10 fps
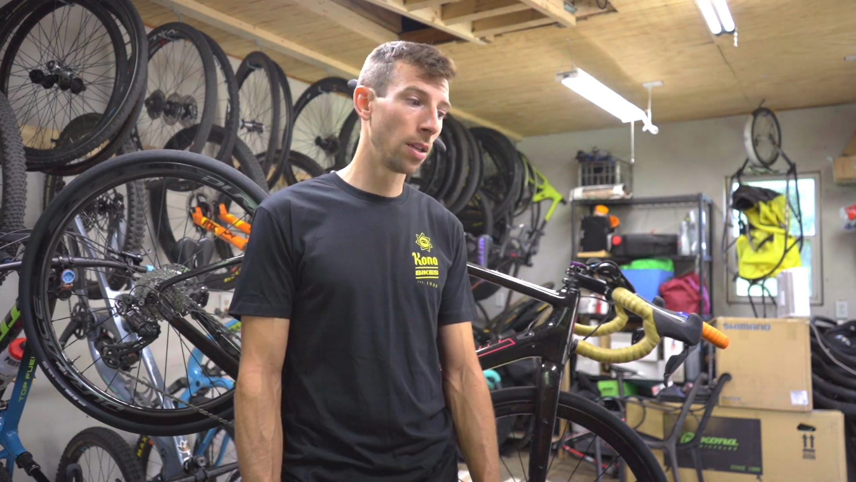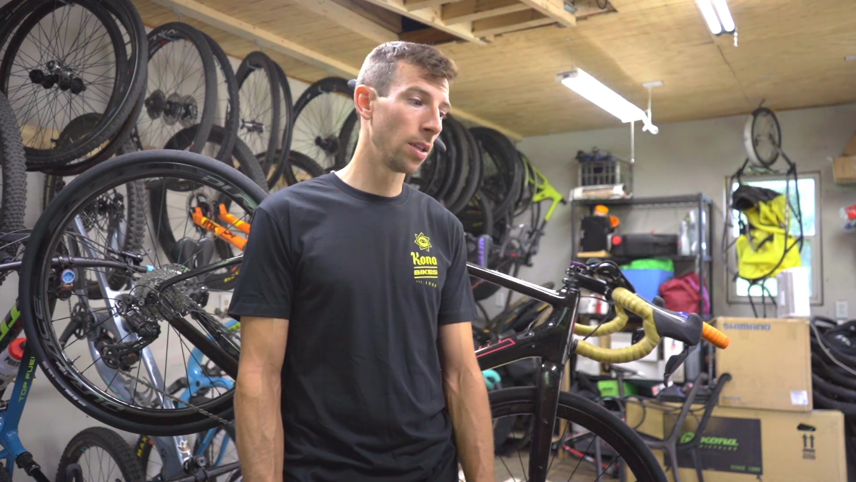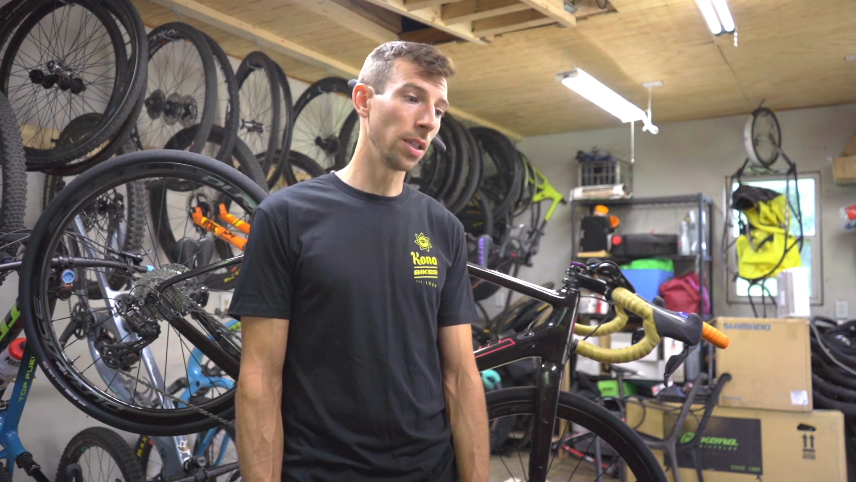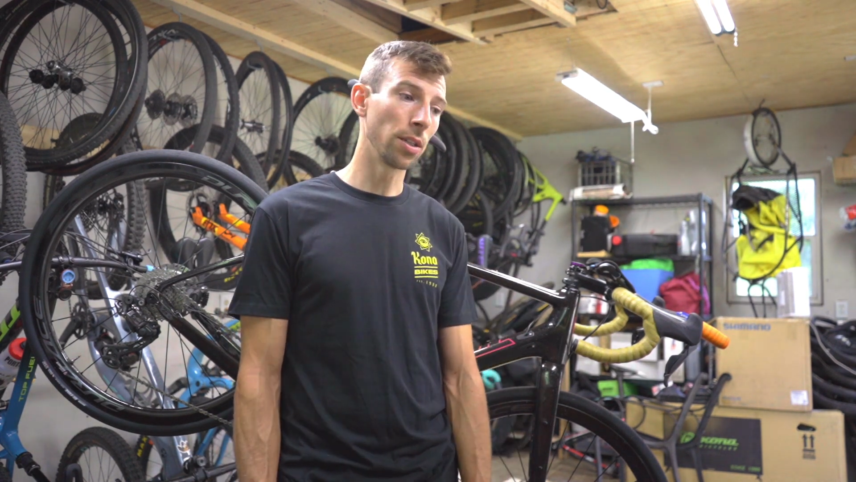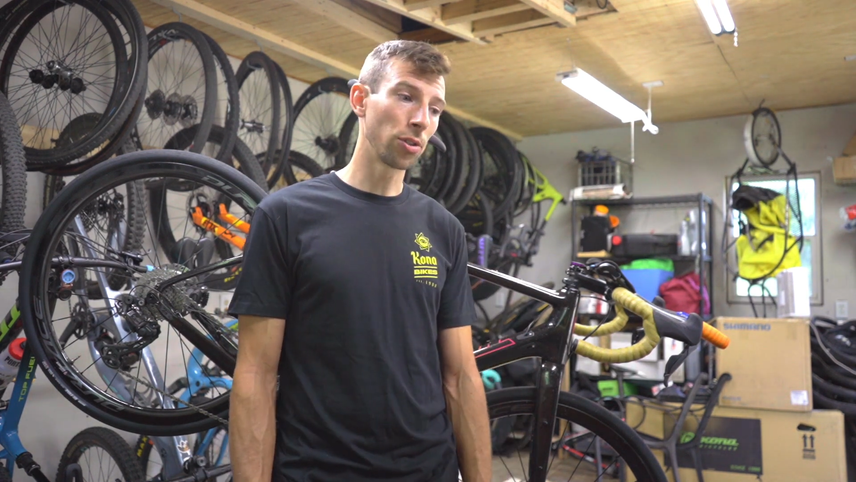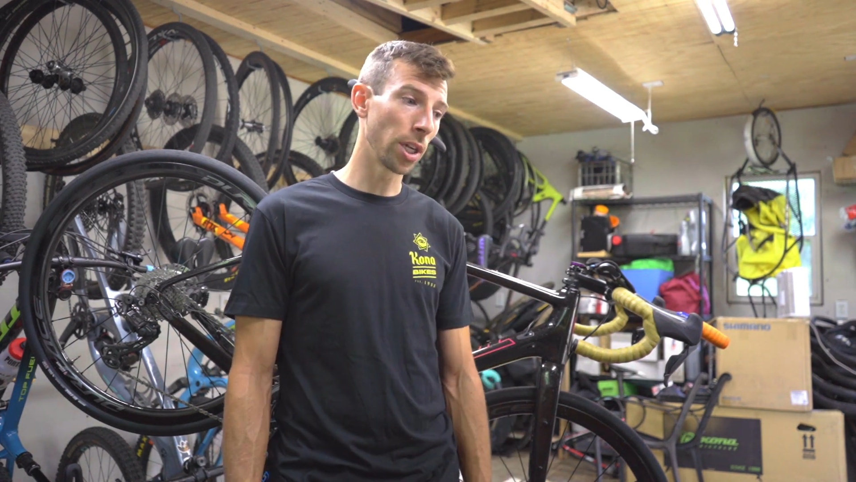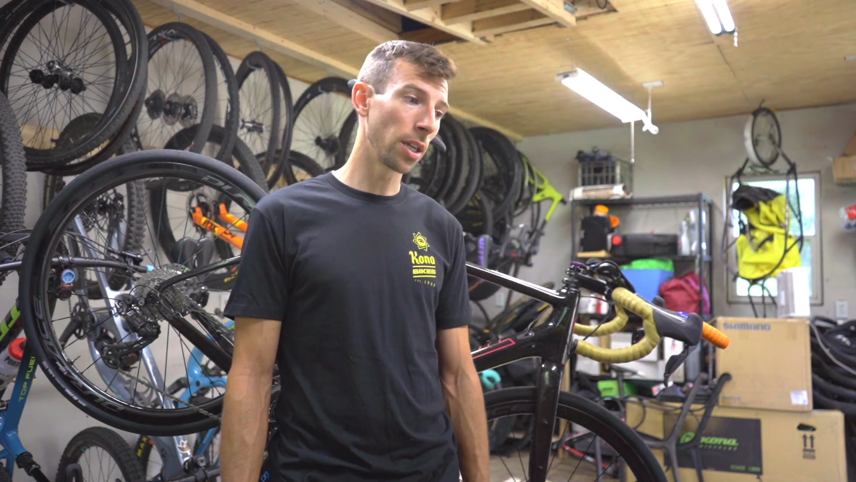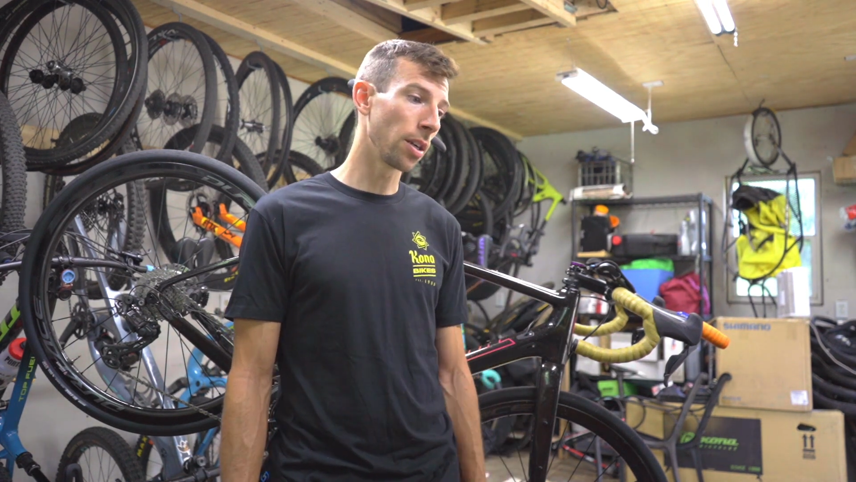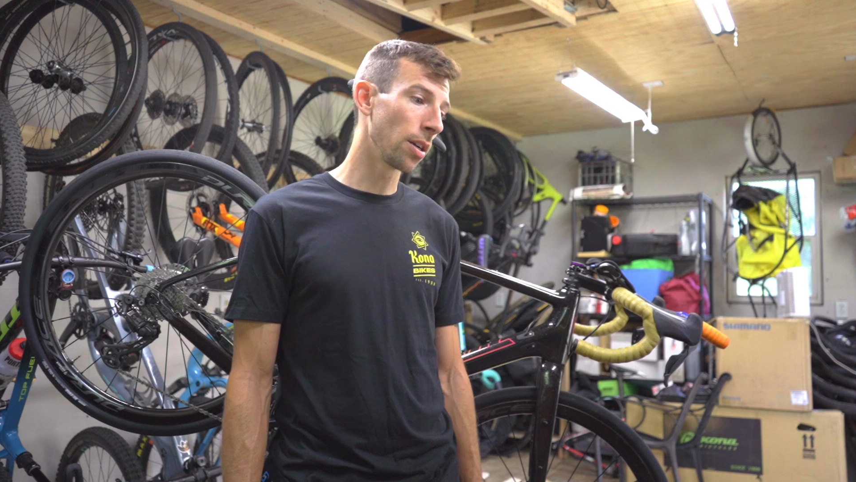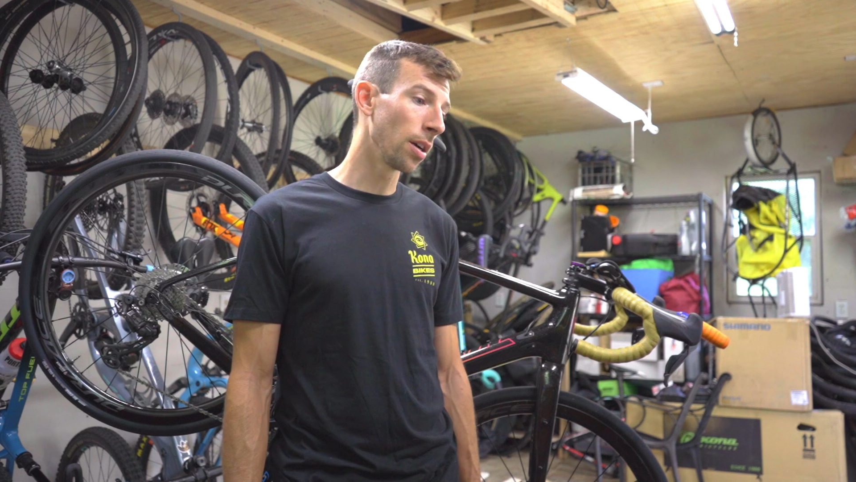in the shed
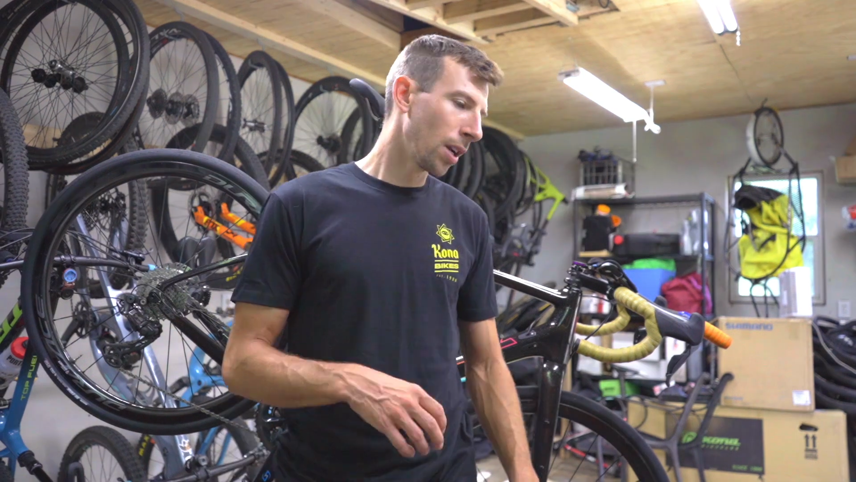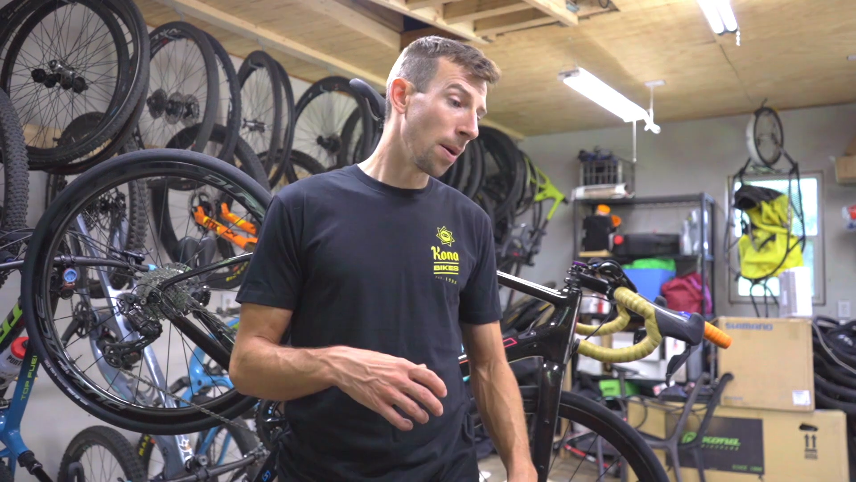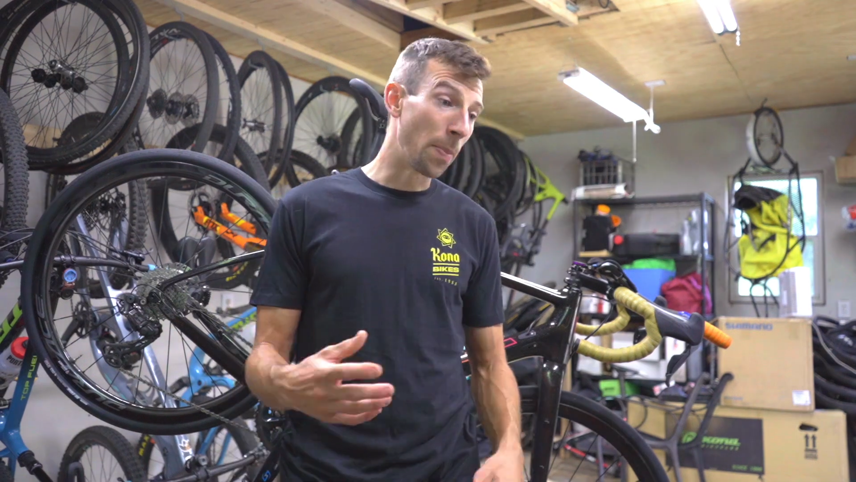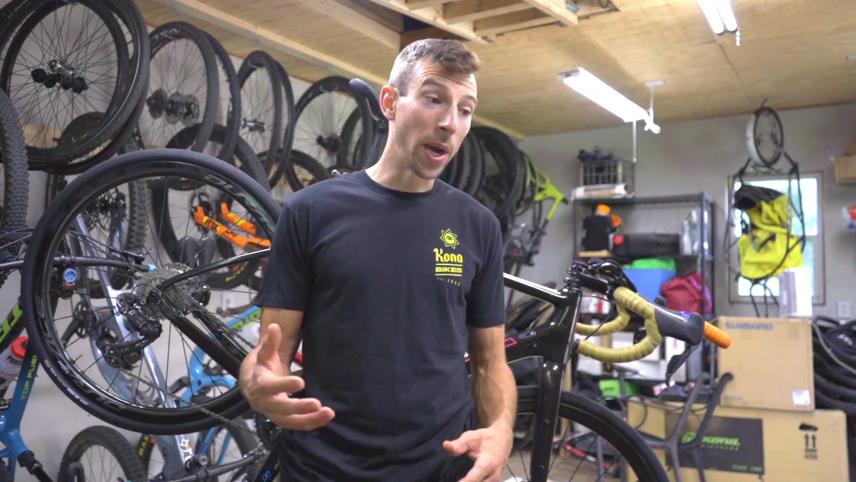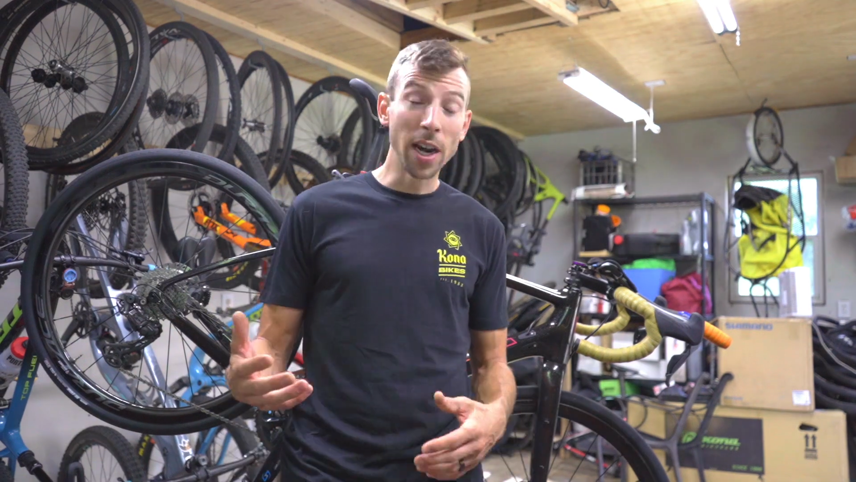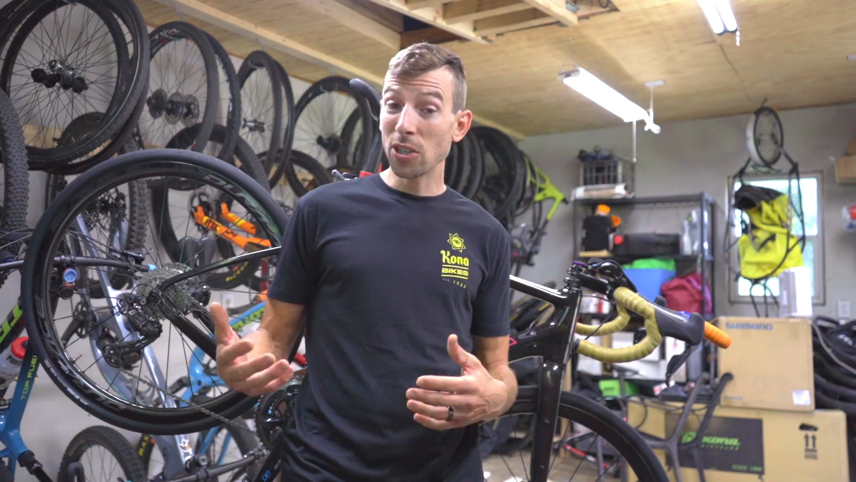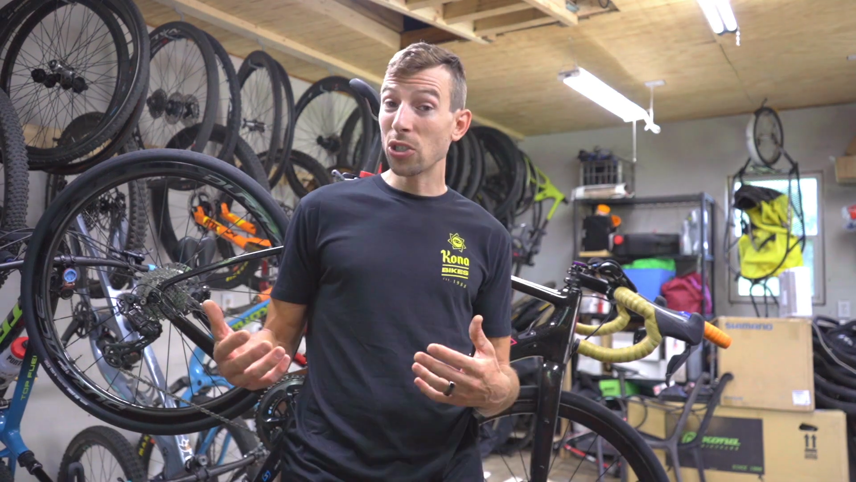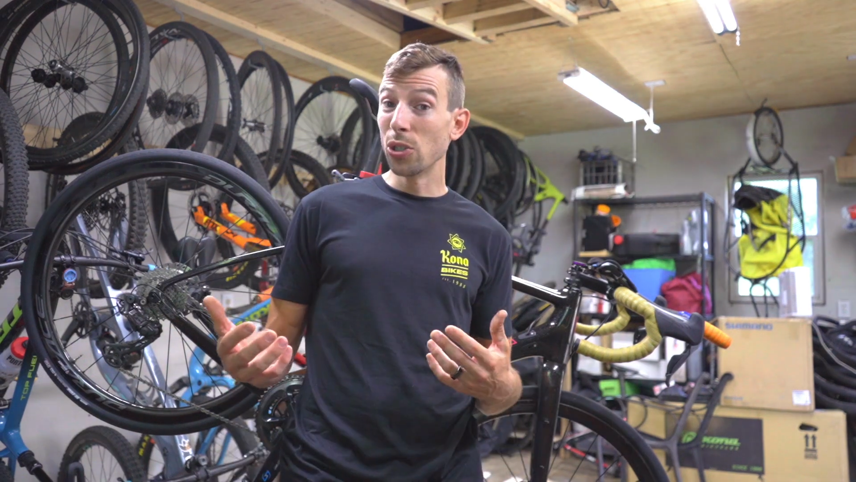here. Compared